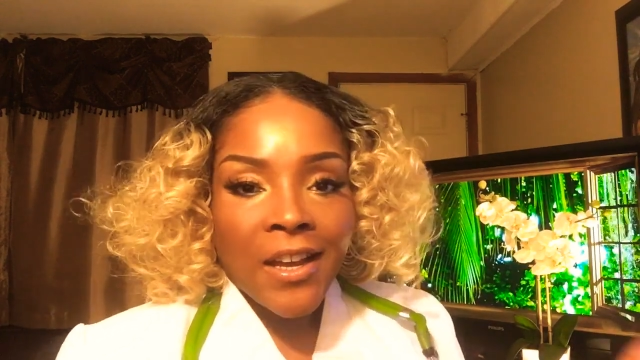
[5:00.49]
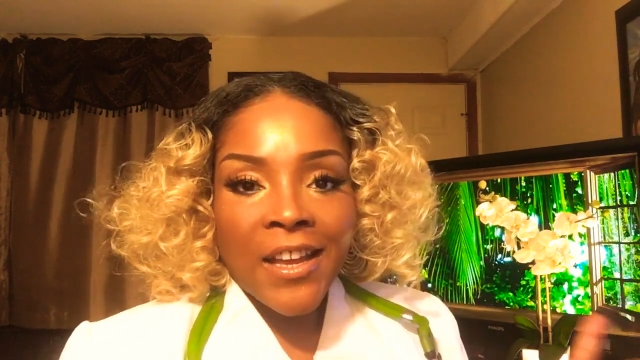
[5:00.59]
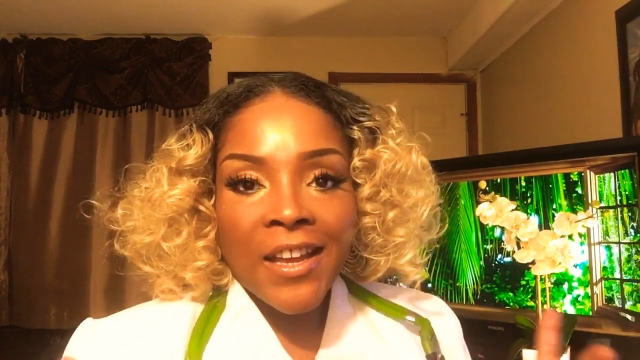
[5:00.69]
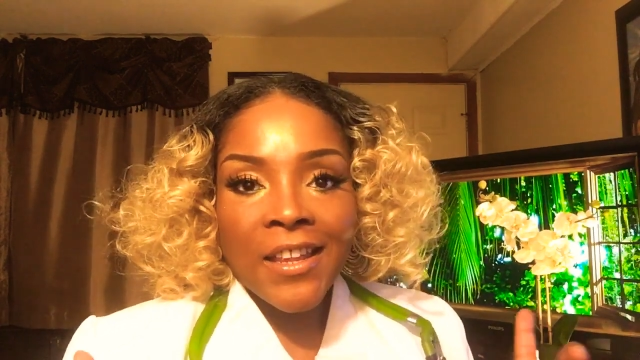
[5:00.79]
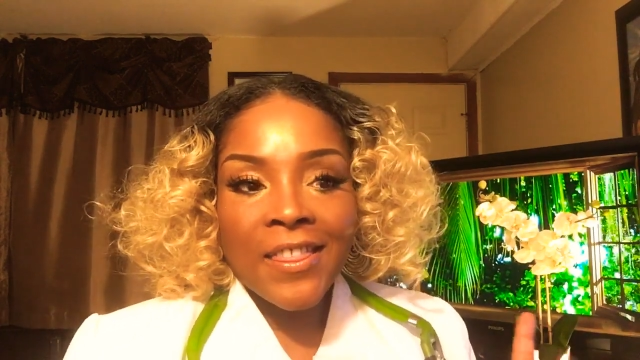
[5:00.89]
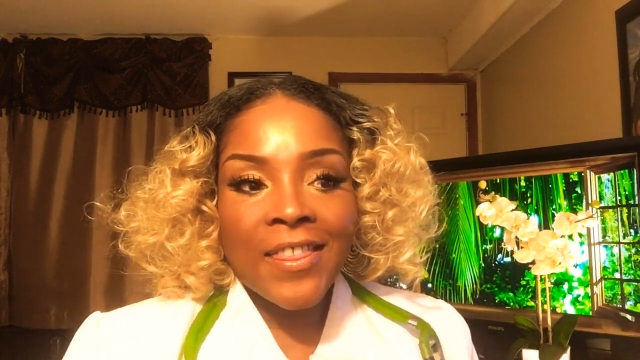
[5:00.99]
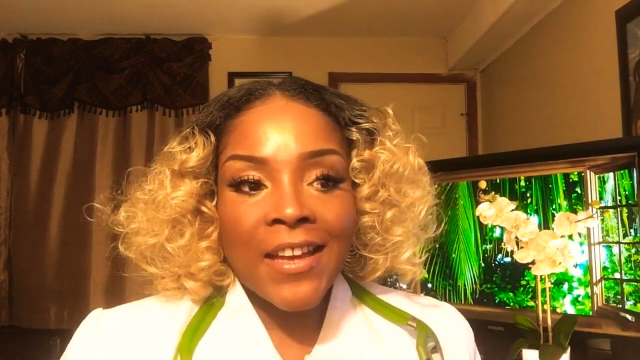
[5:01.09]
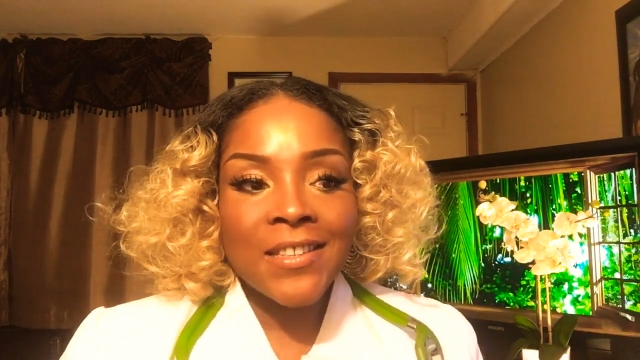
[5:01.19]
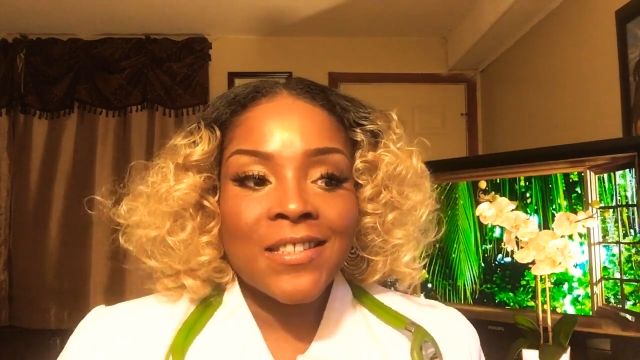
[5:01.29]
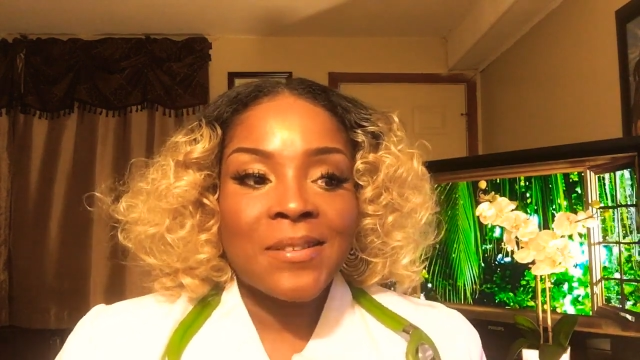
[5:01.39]
And
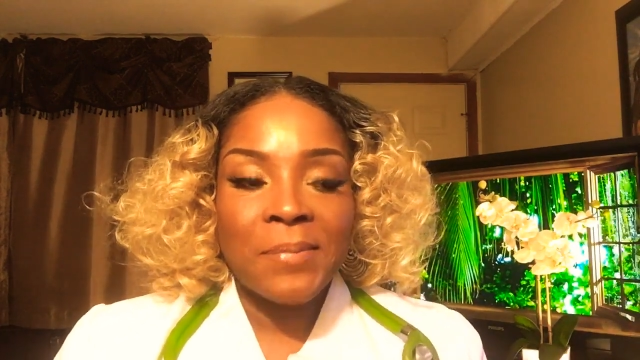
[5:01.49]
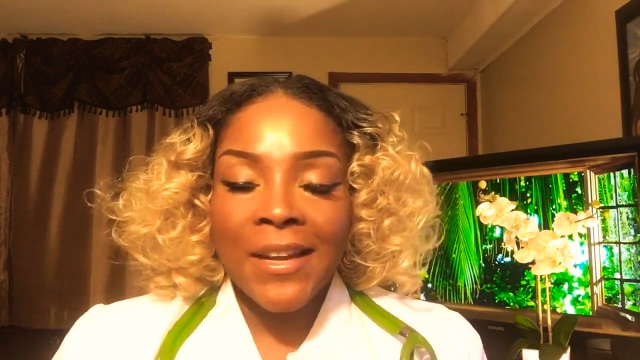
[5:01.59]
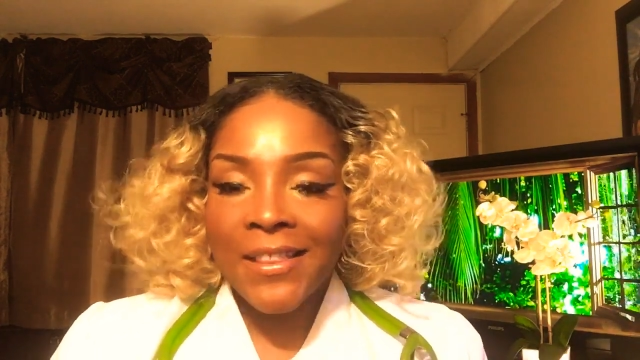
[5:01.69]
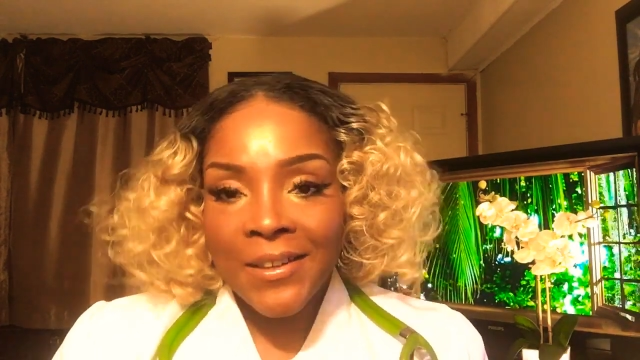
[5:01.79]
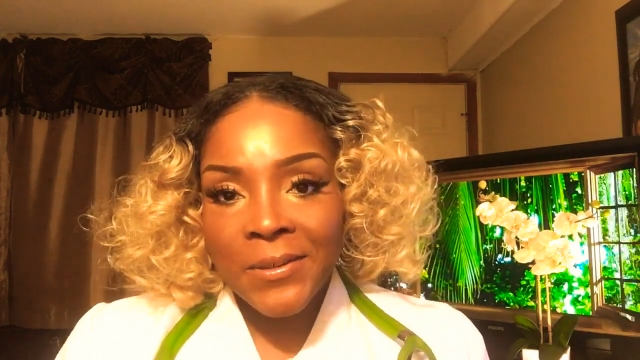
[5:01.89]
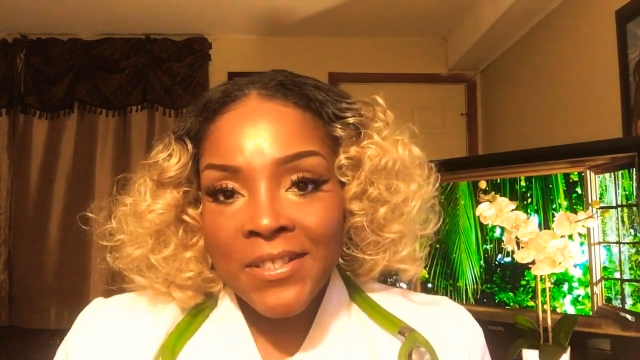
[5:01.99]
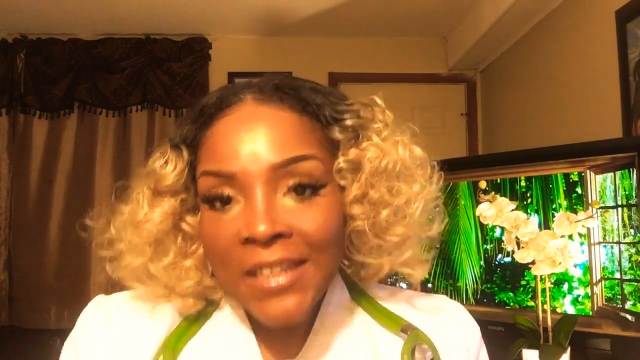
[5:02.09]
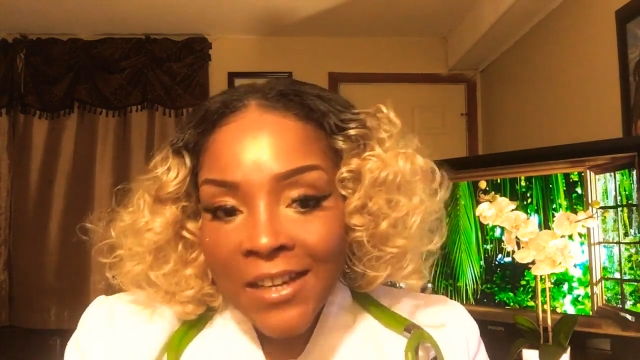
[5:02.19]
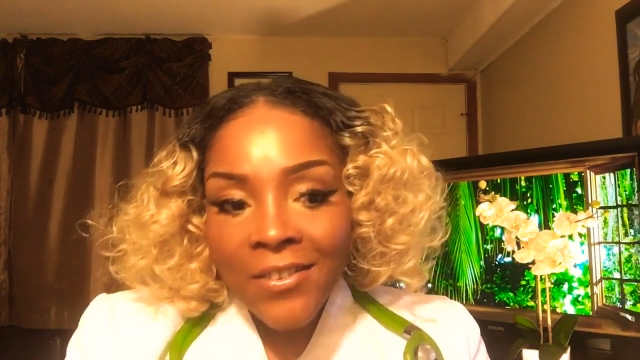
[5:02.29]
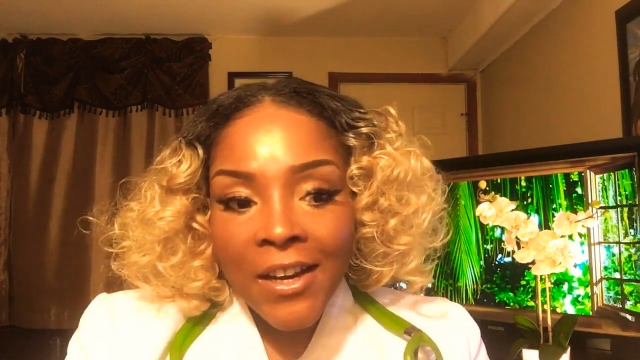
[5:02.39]
that's my little
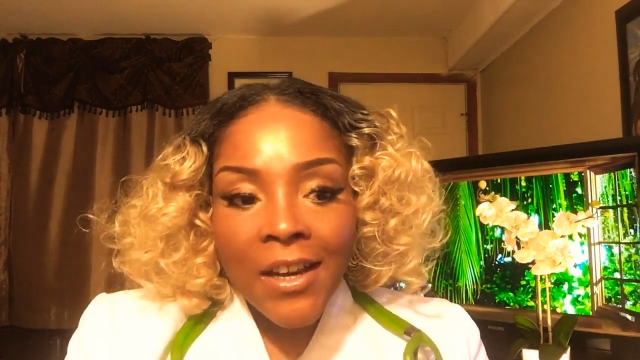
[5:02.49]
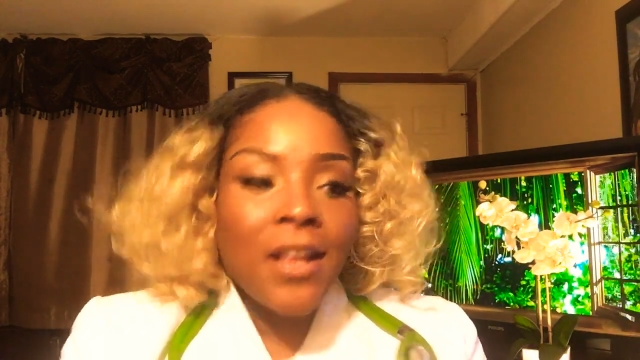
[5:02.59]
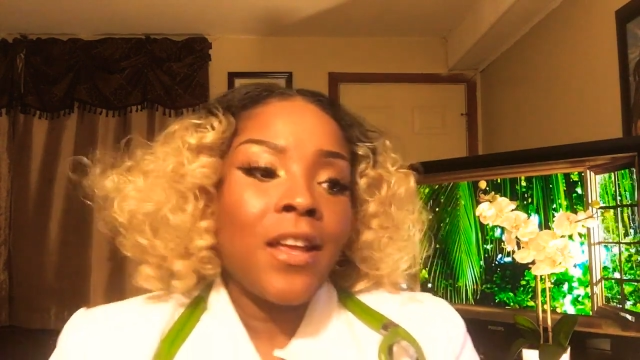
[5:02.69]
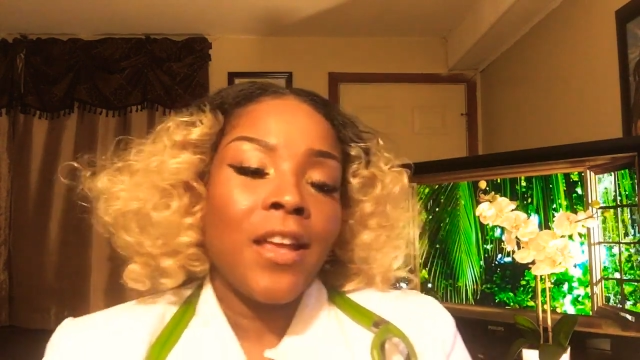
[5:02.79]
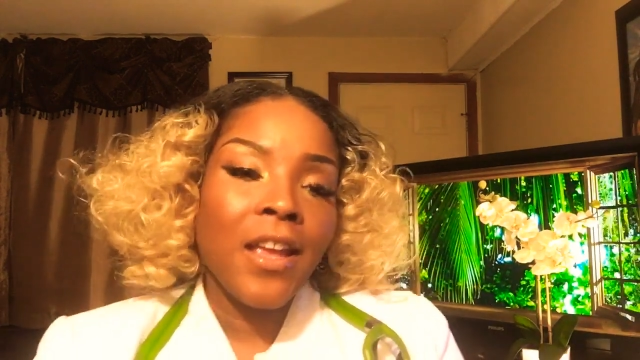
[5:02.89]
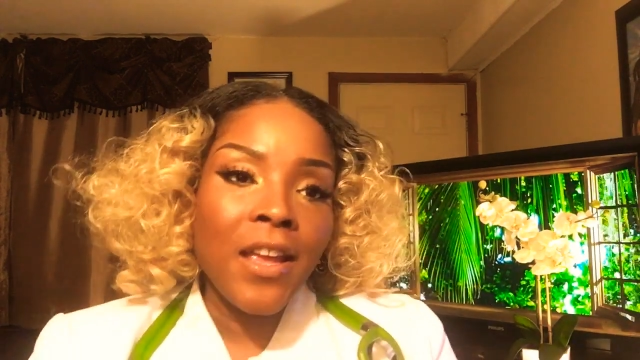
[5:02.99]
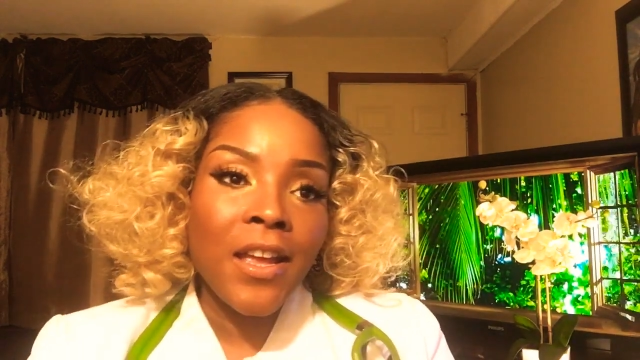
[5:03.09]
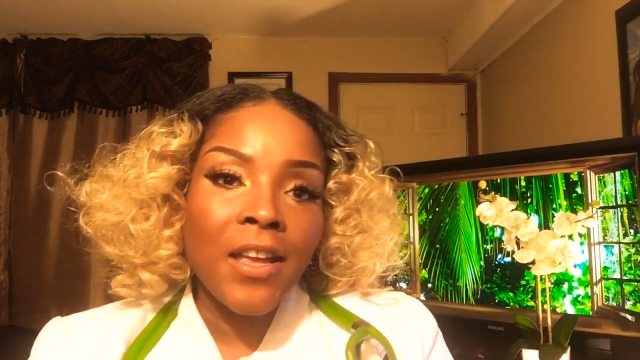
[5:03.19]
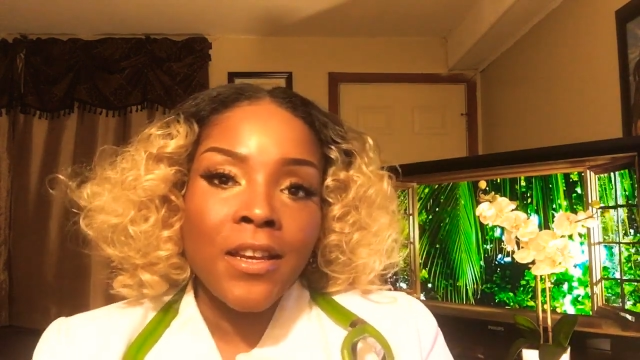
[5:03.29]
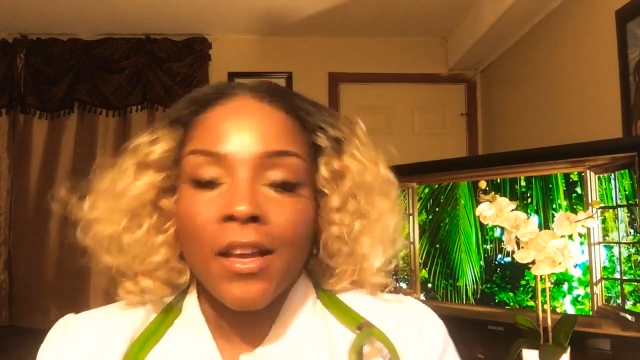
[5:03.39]
secret,
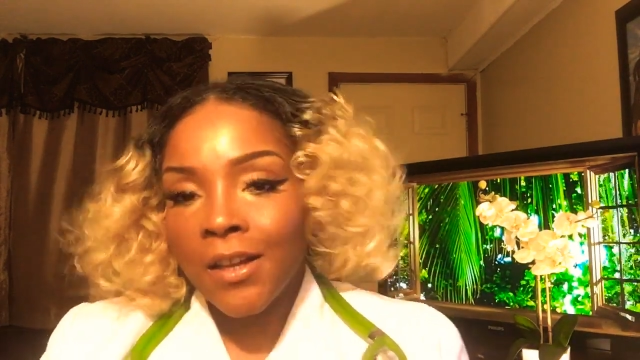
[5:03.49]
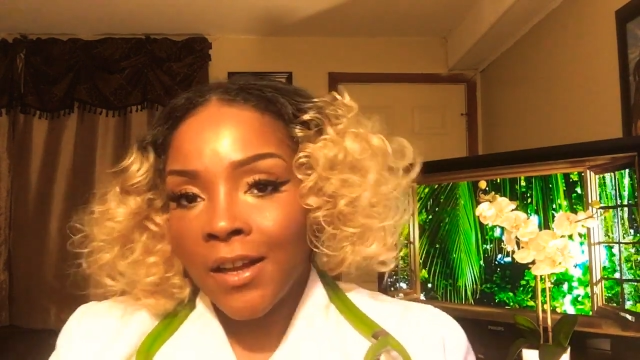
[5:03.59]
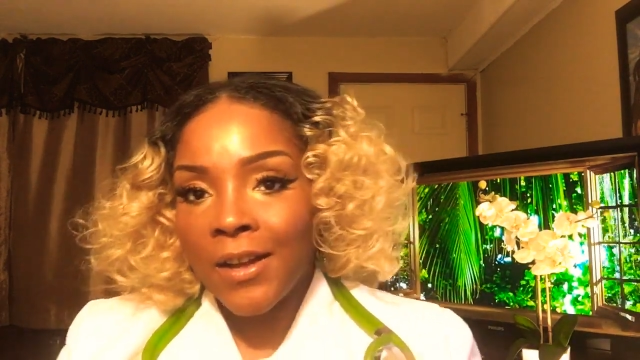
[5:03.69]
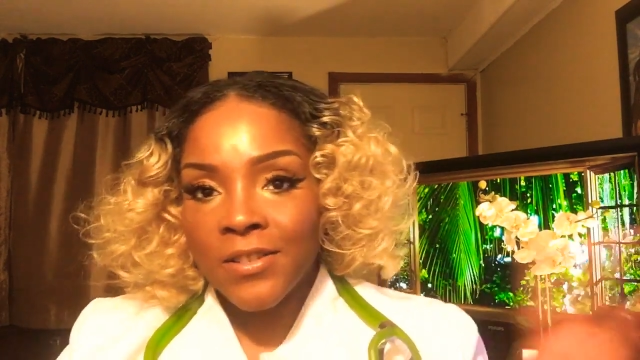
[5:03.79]
and I'll